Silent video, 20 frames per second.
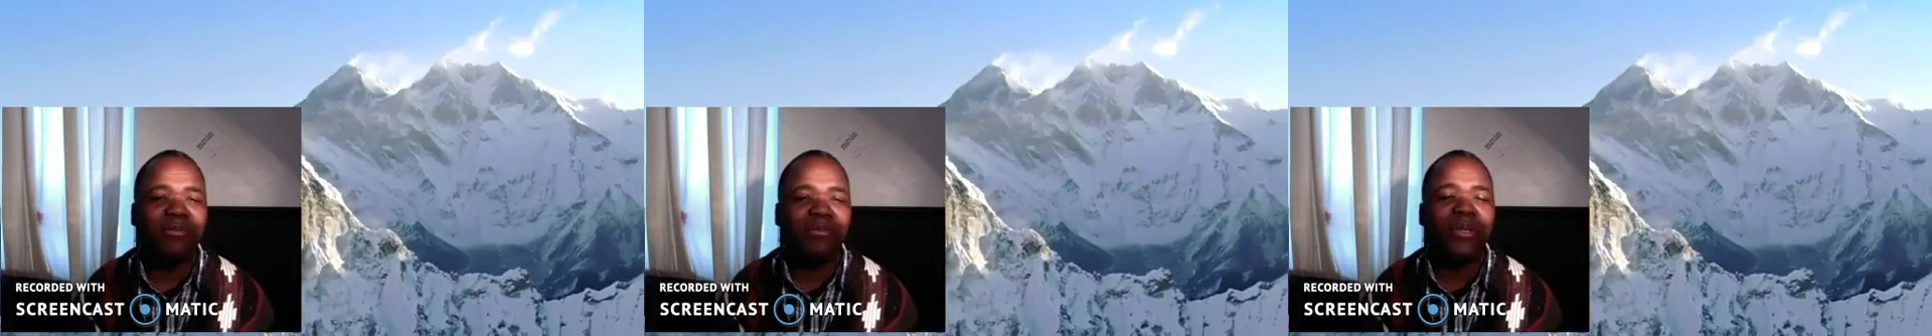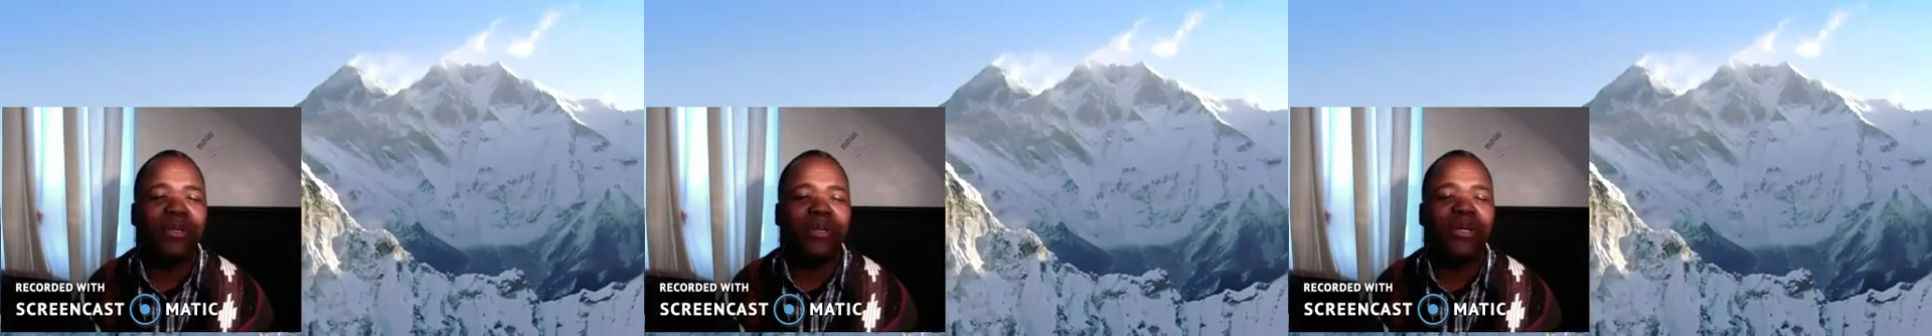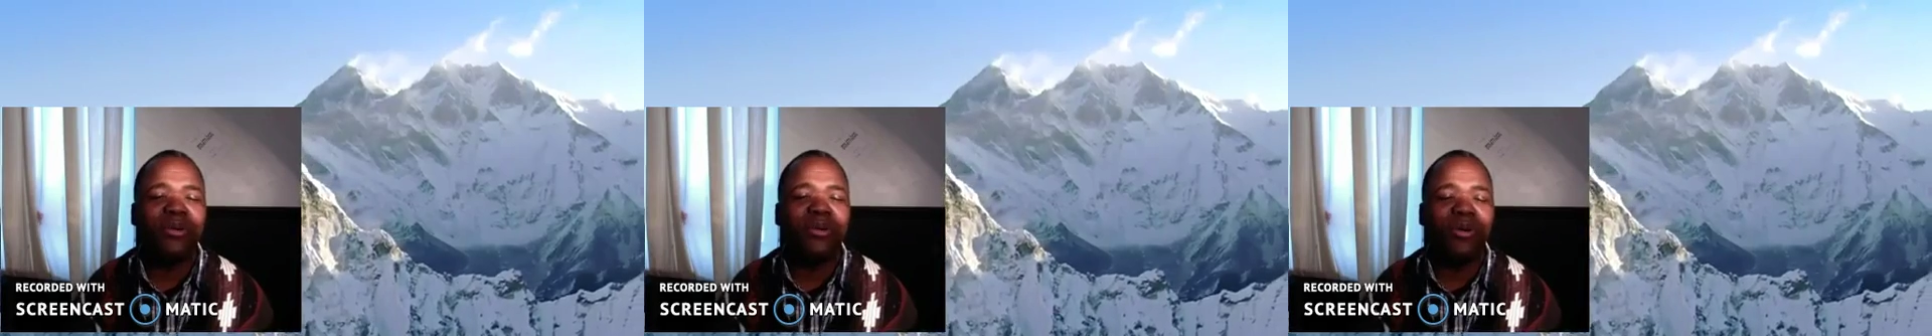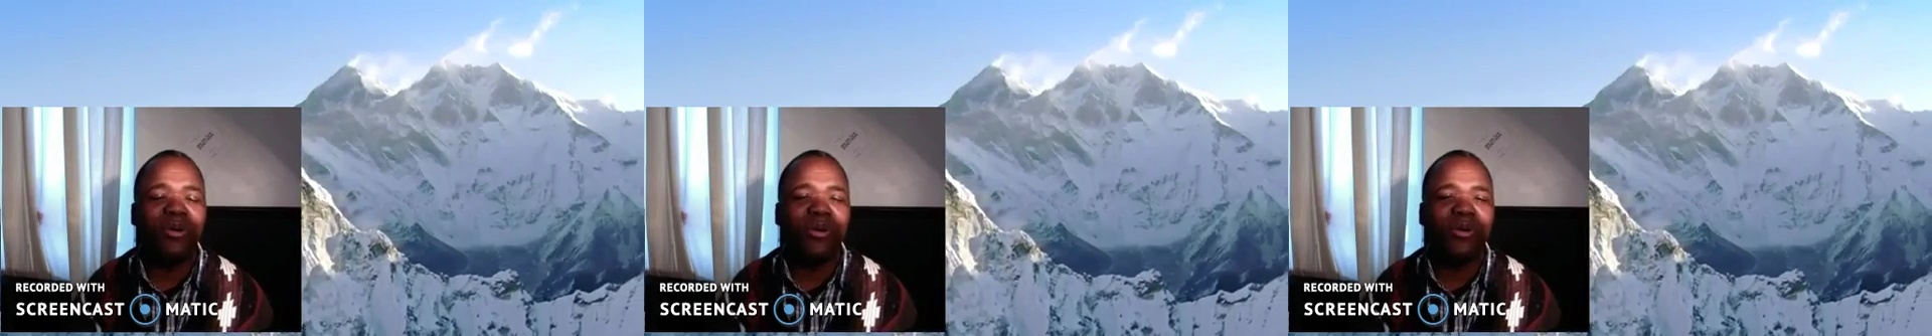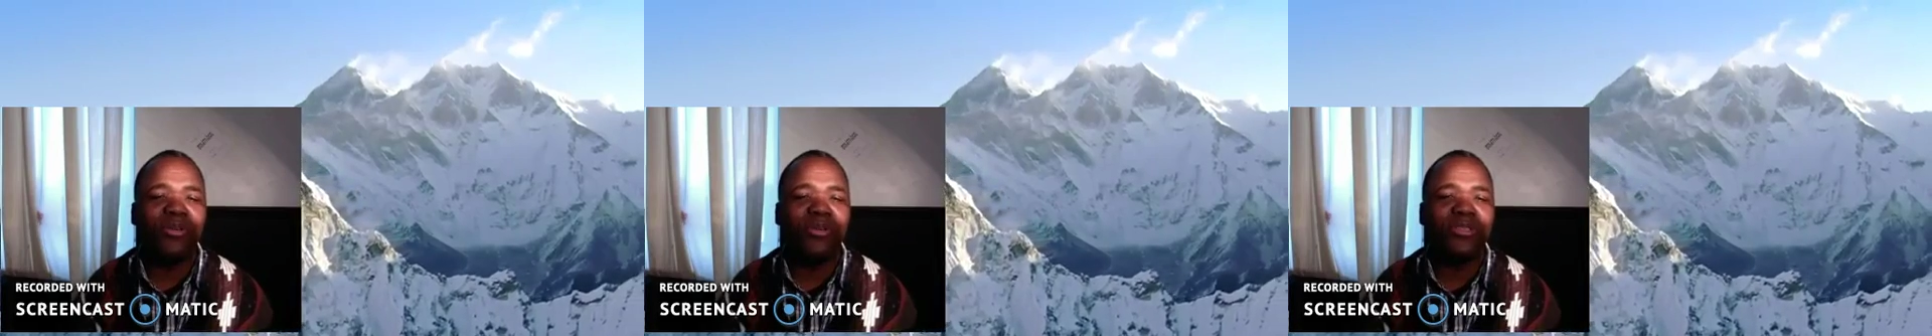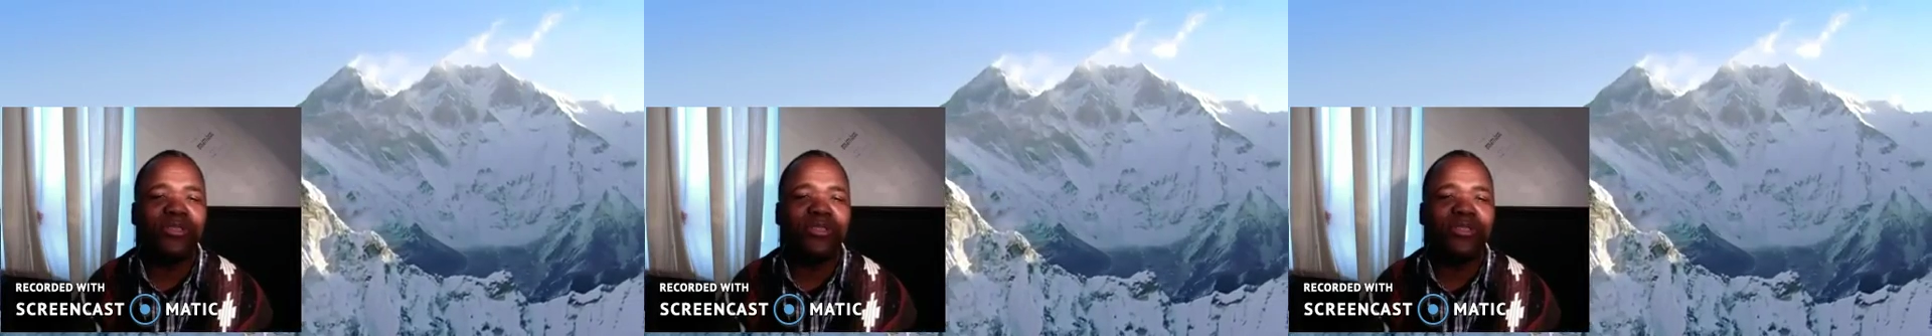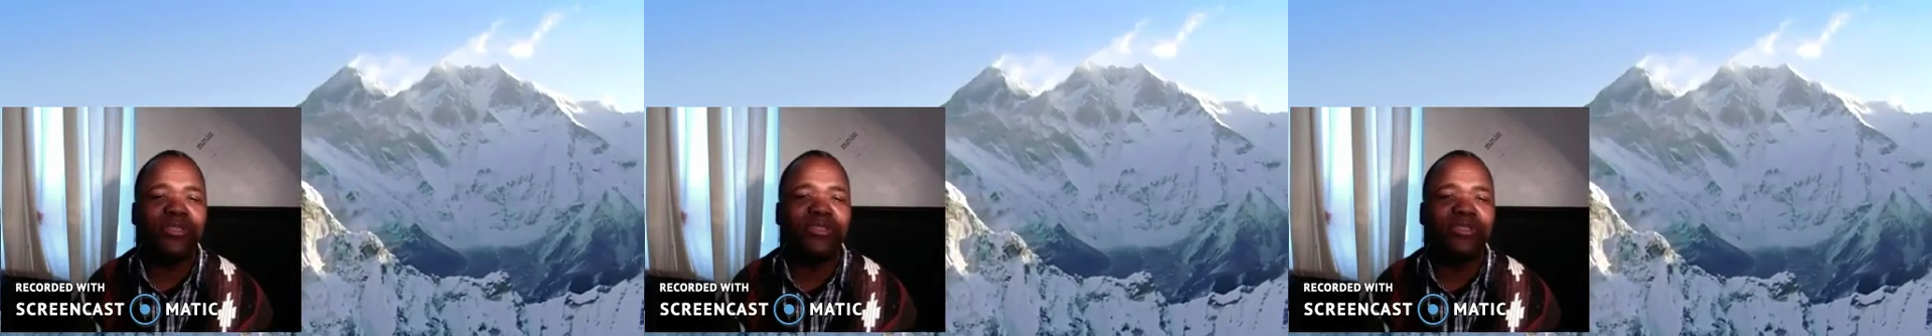
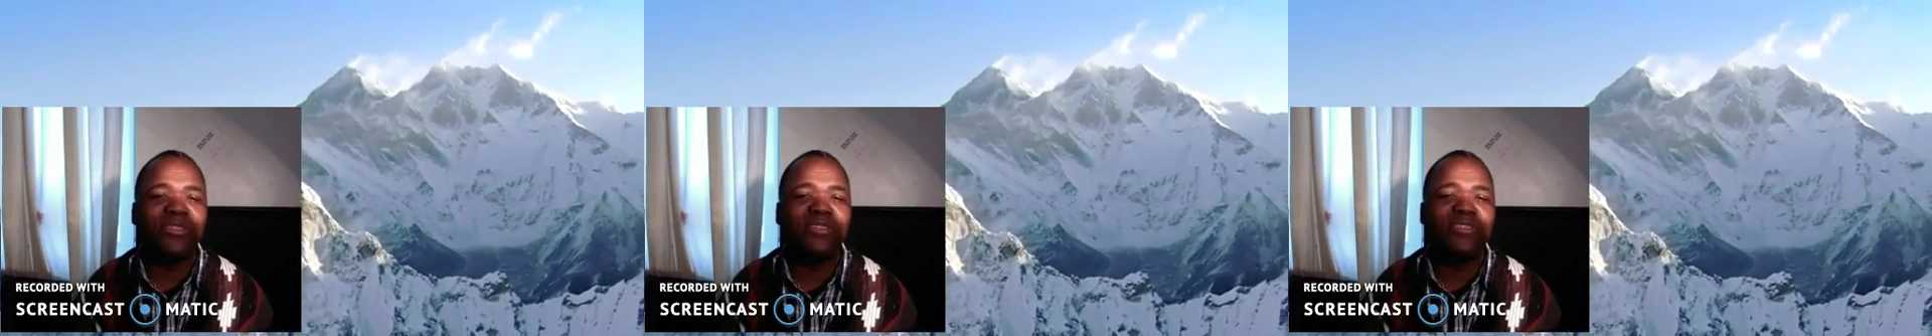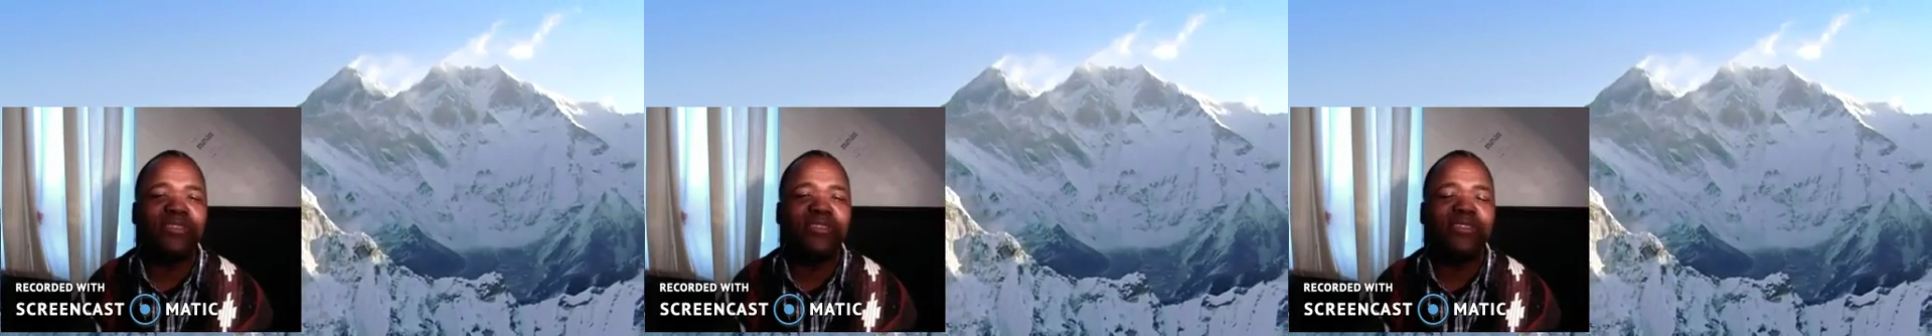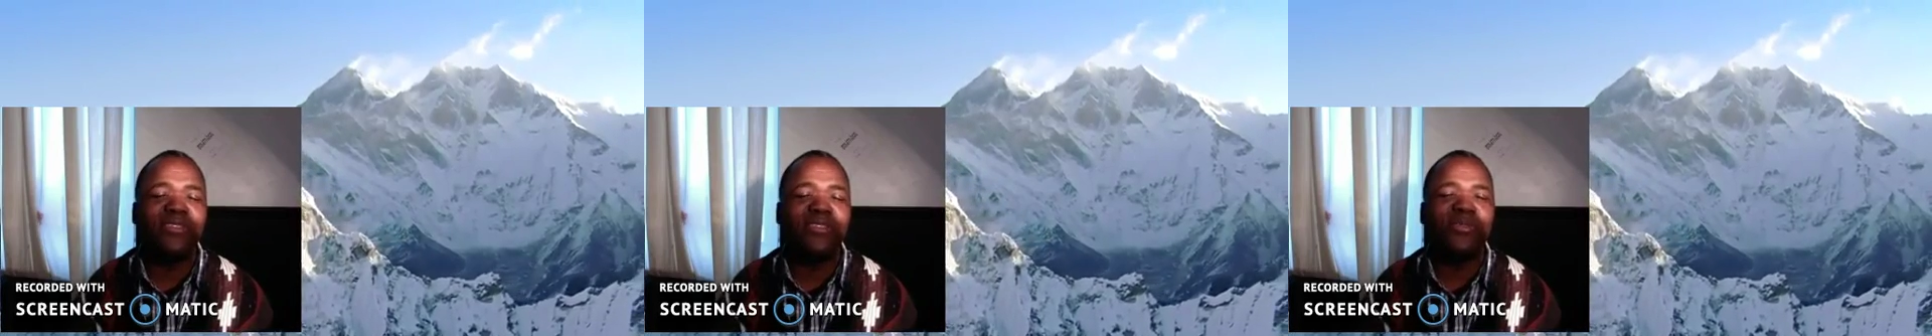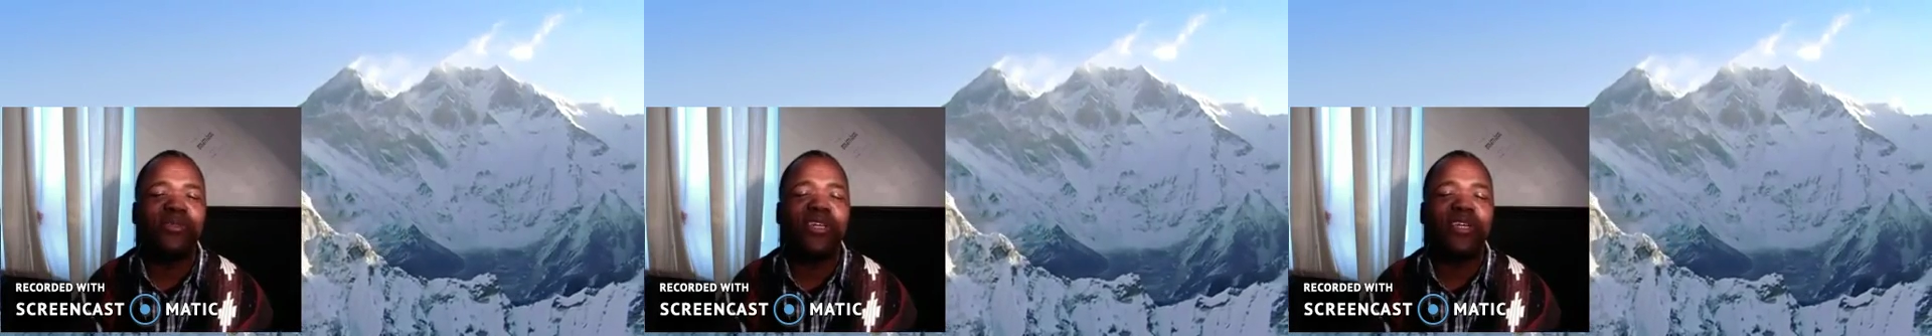Because you